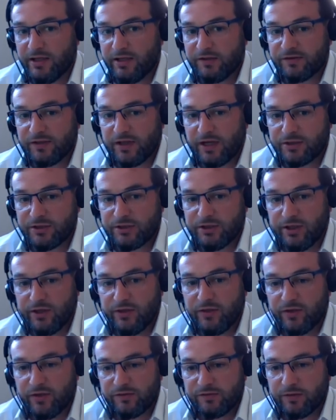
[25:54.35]
is actually
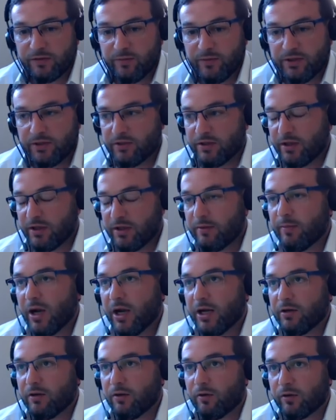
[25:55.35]
something that they
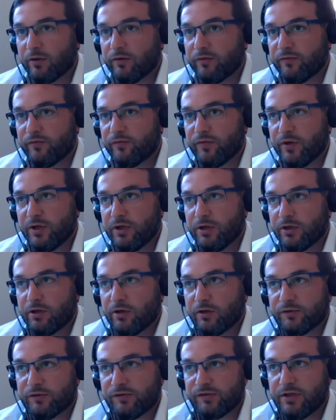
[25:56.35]
might not have
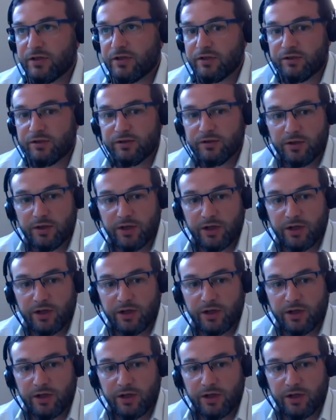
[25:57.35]
considered